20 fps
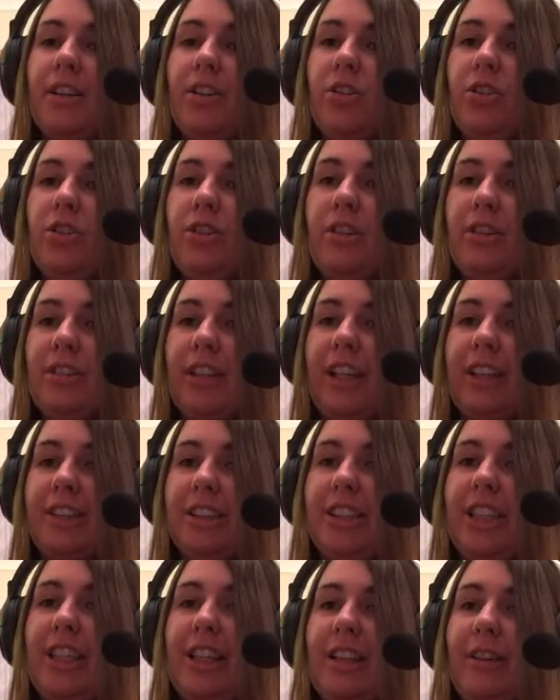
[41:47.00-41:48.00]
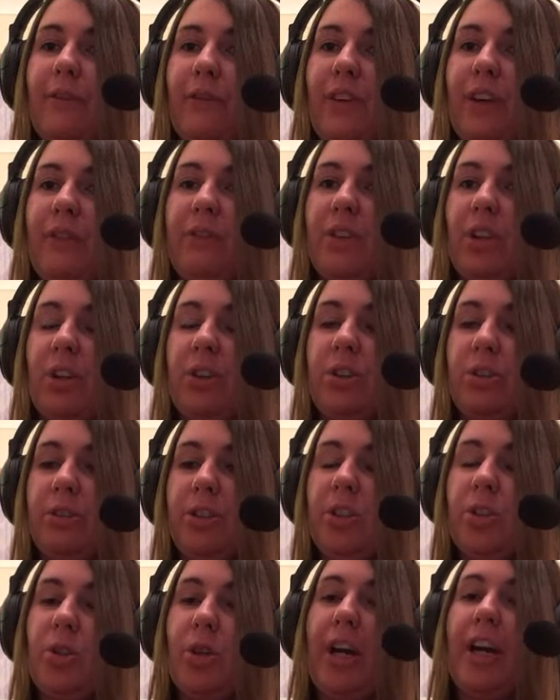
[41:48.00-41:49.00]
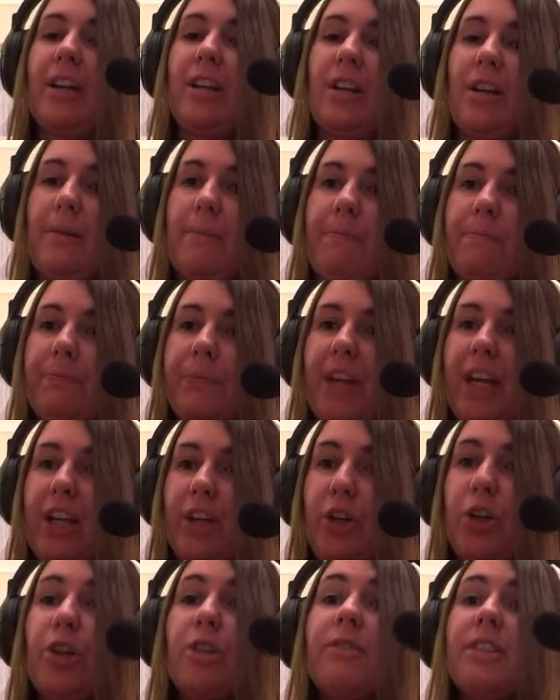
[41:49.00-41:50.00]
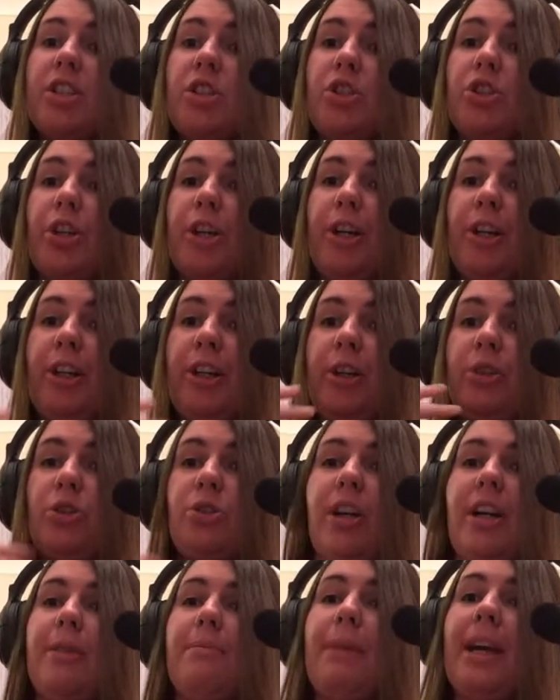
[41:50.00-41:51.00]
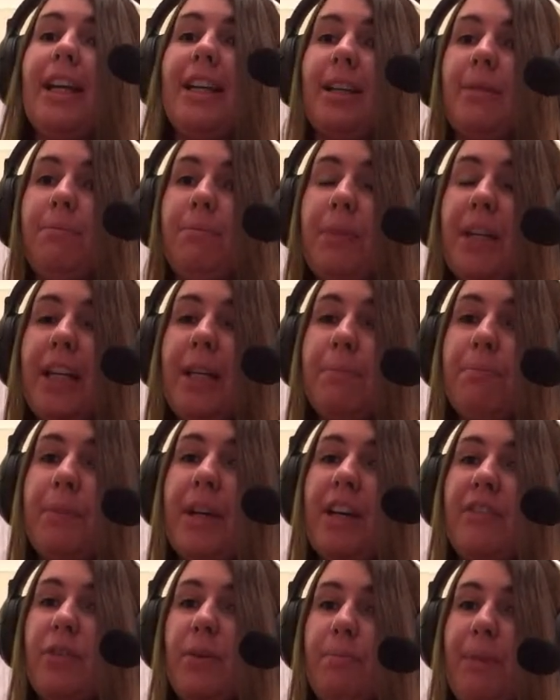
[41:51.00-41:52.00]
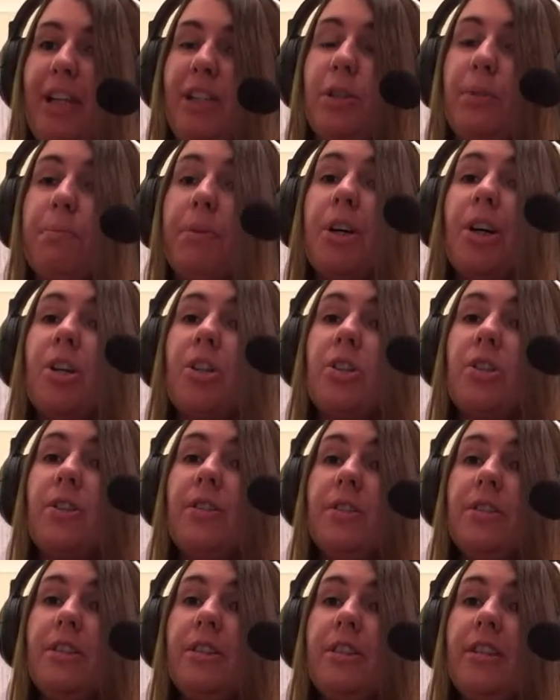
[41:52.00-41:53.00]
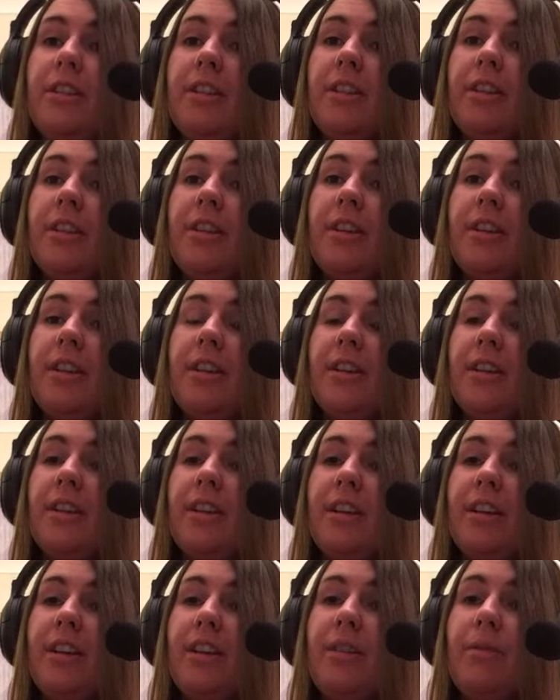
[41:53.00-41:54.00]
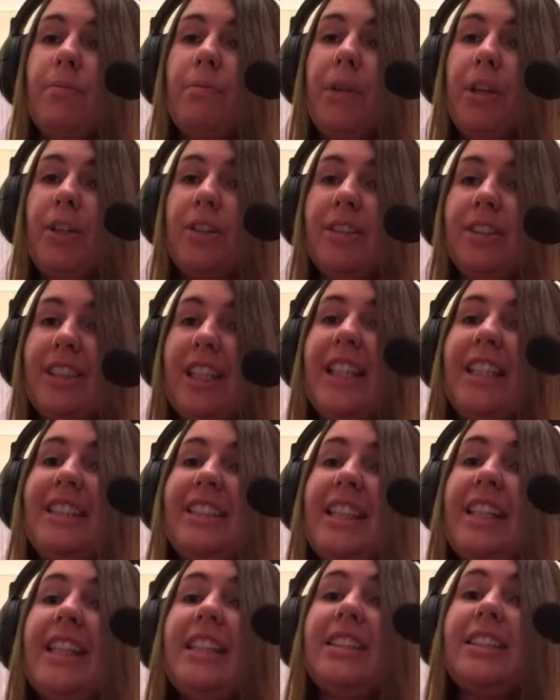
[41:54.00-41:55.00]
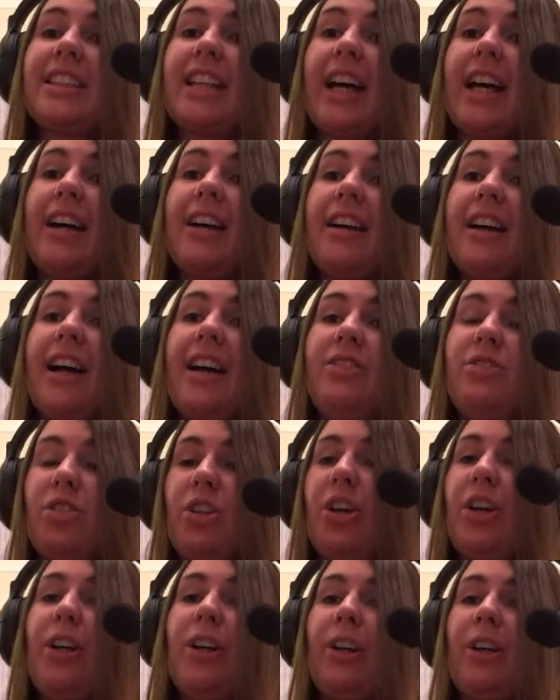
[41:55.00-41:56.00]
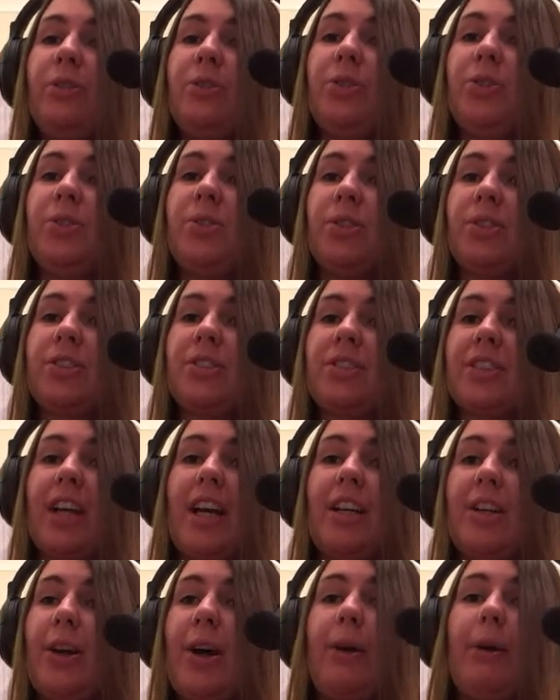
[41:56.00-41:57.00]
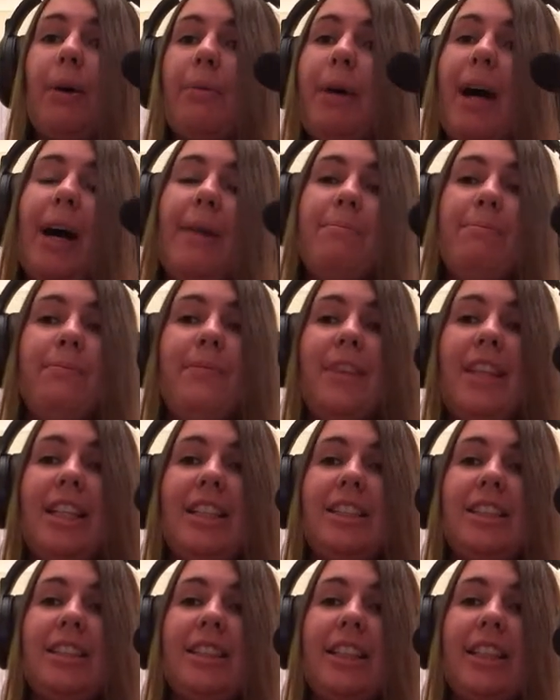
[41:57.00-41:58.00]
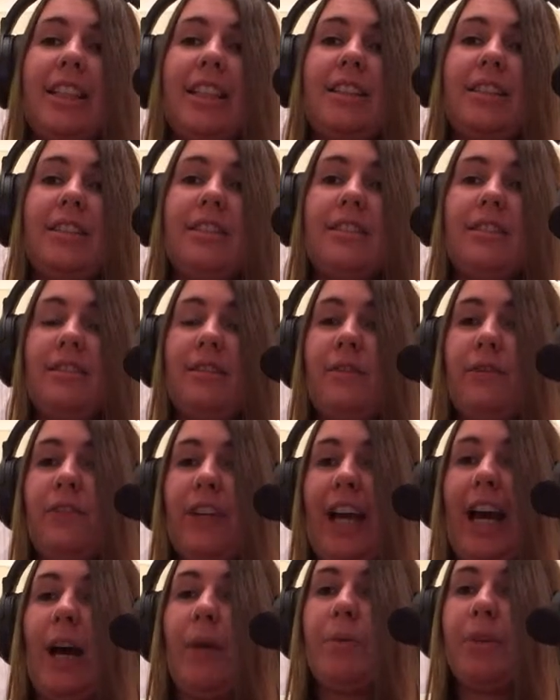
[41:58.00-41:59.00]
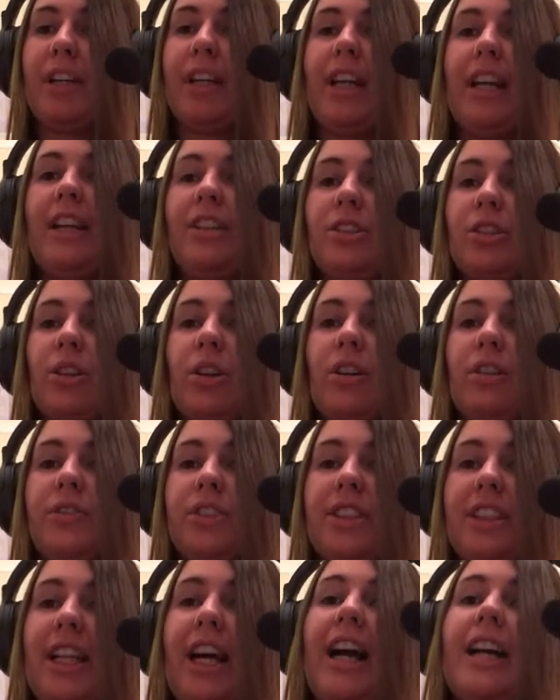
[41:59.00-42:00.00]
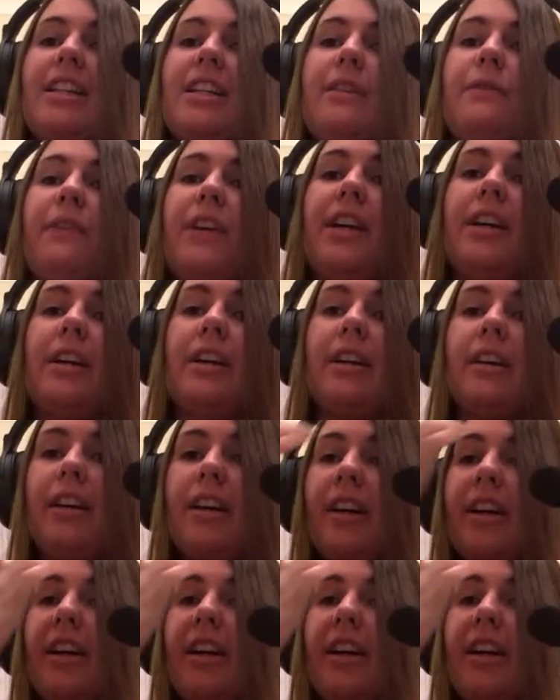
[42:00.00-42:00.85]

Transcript: You can see the Fifth Doctor is trying to encourage Turlo, trying to make him be a bit of a better person. Because he sees that, and Turlo's just like, no, I'm this cowardly sort of snidey figure,